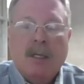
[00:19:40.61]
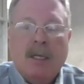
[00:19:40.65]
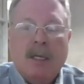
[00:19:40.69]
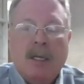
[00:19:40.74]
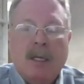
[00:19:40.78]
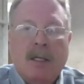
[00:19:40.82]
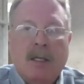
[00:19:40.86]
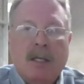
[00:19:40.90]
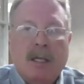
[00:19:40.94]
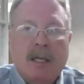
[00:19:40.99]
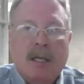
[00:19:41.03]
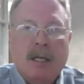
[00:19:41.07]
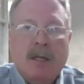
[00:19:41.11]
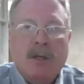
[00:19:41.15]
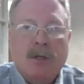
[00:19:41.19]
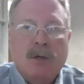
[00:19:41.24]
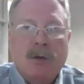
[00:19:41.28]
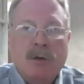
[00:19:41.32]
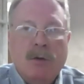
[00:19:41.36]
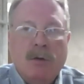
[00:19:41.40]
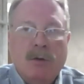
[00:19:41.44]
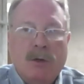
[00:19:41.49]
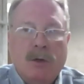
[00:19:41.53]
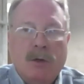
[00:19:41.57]
And then
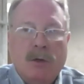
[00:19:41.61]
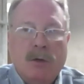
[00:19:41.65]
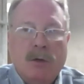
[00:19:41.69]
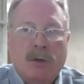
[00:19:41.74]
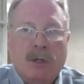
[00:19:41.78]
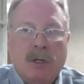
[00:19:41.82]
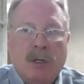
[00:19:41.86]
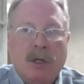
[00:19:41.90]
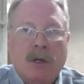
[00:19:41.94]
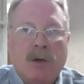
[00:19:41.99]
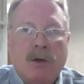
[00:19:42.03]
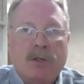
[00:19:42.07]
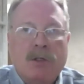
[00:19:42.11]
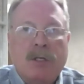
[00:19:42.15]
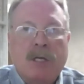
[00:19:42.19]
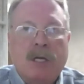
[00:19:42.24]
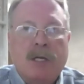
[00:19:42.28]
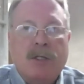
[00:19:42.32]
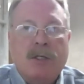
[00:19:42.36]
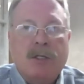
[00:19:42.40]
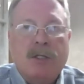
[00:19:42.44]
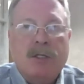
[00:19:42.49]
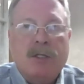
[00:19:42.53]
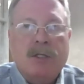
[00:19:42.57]
you do the
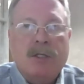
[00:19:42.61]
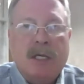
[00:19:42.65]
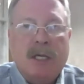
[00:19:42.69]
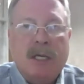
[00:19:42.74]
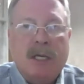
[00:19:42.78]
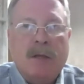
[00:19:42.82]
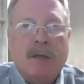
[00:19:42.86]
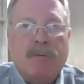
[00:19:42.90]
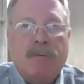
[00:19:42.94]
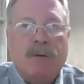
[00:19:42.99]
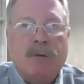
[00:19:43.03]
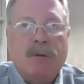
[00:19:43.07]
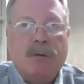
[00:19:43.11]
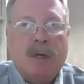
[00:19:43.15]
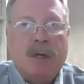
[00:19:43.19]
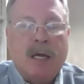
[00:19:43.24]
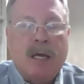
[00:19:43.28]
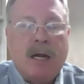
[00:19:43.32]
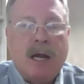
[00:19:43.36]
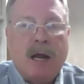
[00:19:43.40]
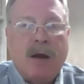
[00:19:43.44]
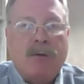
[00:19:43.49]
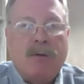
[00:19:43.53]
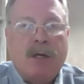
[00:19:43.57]
negotiations. If you
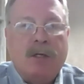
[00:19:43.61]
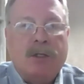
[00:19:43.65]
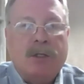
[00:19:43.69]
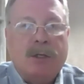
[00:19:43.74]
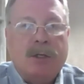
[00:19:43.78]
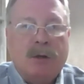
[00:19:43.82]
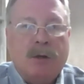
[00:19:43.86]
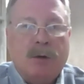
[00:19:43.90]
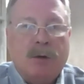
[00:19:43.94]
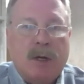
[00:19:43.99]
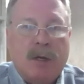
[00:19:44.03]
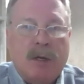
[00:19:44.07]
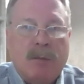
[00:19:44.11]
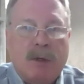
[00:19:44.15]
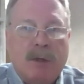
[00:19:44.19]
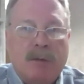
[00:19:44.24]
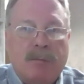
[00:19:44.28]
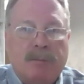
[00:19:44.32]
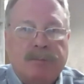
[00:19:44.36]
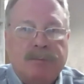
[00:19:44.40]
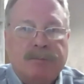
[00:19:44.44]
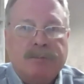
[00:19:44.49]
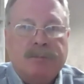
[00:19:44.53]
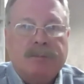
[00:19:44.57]
cannot reach an
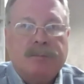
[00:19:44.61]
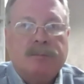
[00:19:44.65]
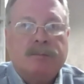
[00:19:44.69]
agreement,